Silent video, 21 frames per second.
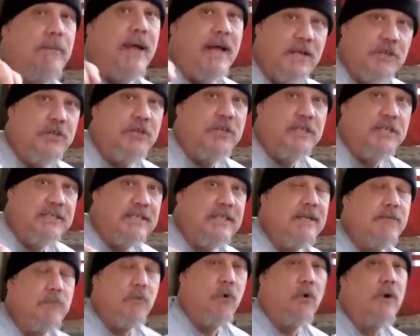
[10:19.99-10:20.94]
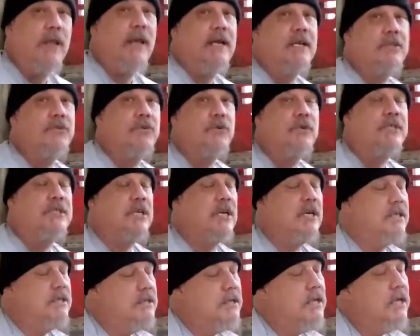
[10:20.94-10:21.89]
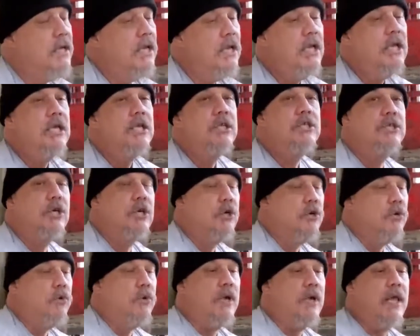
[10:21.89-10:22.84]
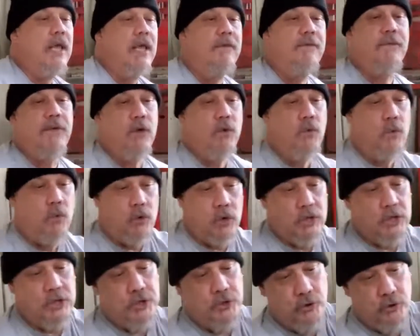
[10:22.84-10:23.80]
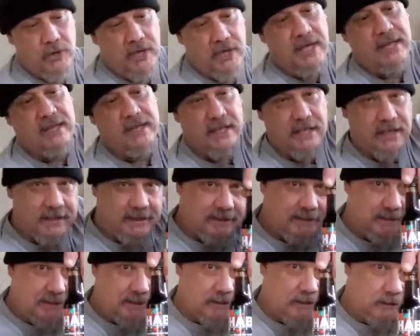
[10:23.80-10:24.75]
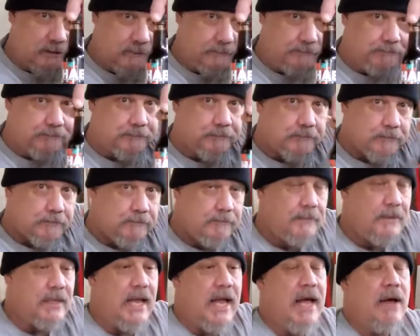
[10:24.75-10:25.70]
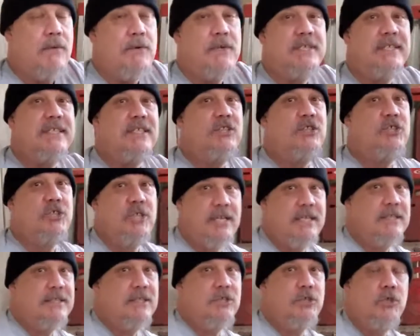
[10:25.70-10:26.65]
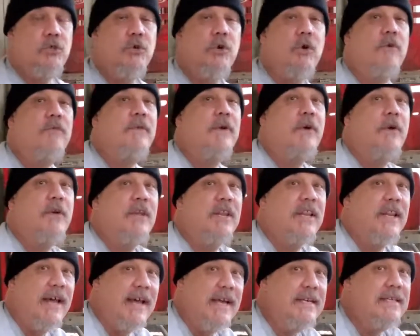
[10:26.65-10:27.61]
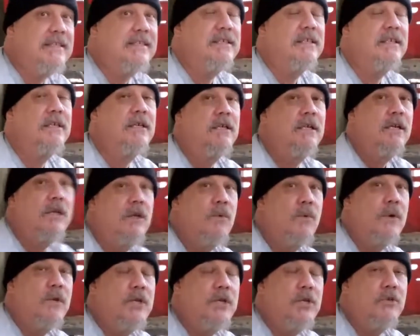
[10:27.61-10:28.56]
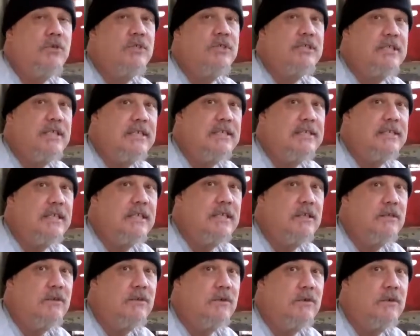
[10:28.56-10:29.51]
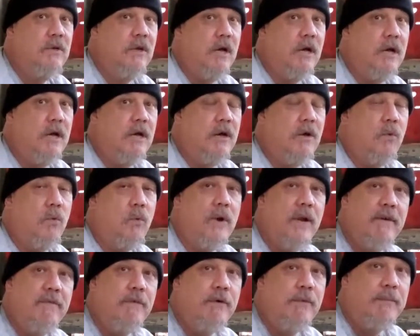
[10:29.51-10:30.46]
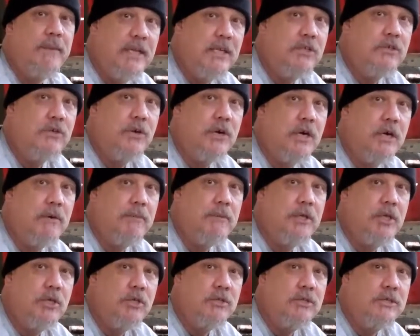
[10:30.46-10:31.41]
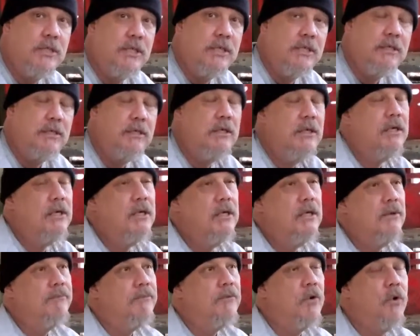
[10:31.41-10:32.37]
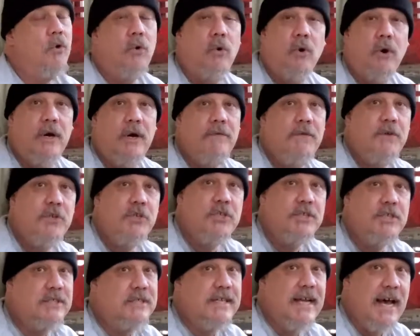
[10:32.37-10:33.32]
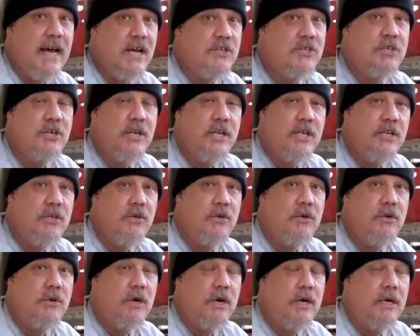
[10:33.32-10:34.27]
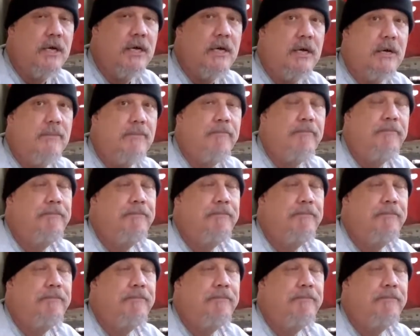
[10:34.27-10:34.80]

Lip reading: As you can see, more like a soy sauce. So if you were to get this, I would suggest you go very light when you season whatever meat you're going to be using. Mm-hmm. Or if you just dash it in your